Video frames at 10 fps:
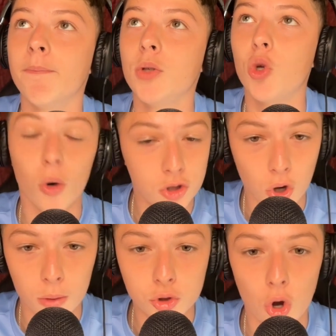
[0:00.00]
Dorrance
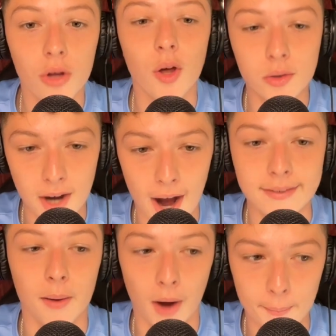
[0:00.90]
Armstrong, those
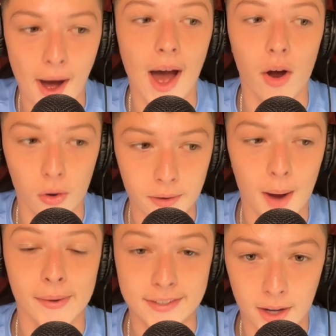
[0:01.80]
guys I'm high on.
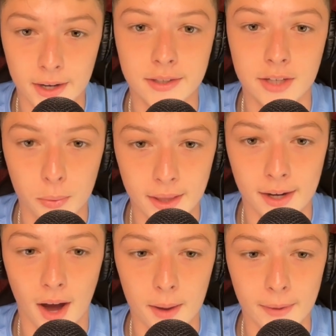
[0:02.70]
I'm excited to see what they
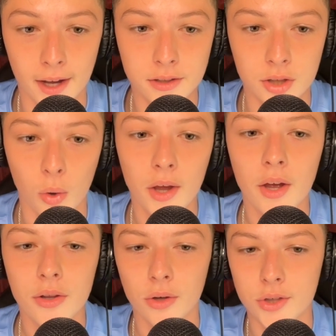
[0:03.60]
got, man. So
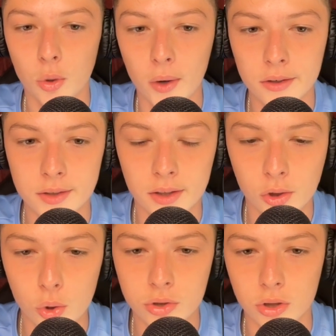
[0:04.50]
those are your winners and
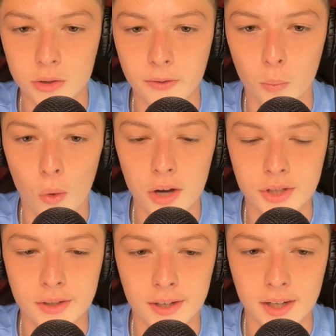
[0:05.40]
losers from
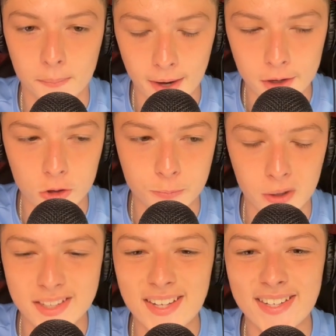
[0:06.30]
Washington Commanders.
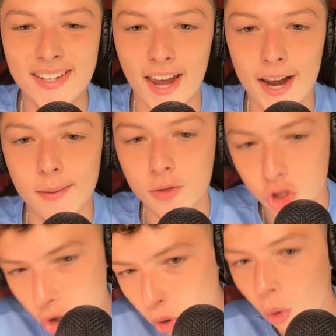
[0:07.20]
Preseason game
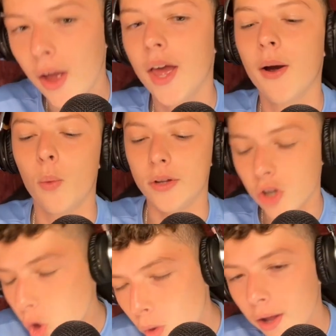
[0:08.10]
2. We
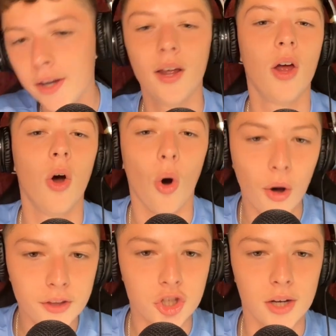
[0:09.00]
took one
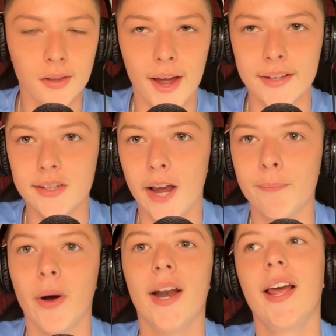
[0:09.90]
on the chin last
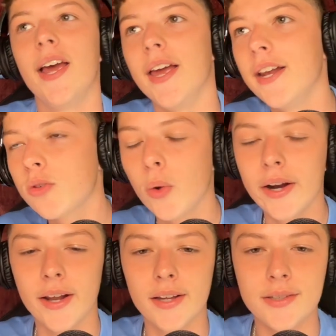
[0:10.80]
night, but it is what
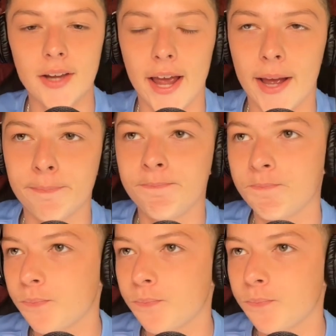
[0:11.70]
it is, and